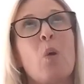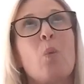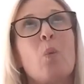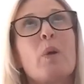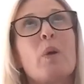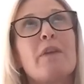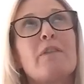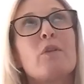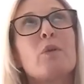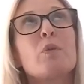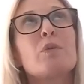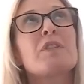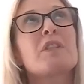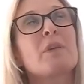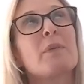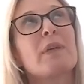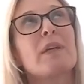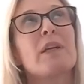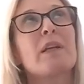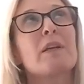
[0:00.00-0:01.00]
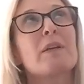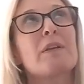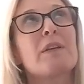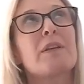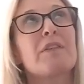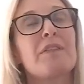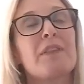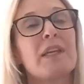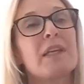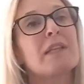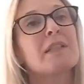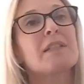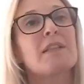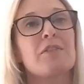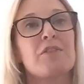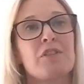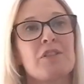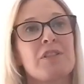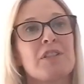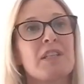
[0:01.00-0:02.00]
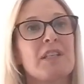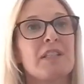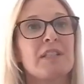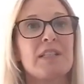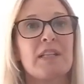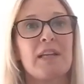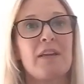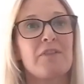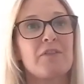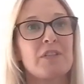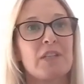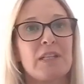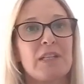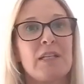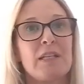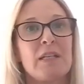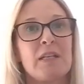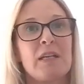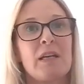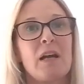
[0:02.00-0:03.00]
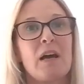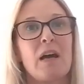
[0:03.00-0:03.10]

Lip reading: We've also included things such as TCFD.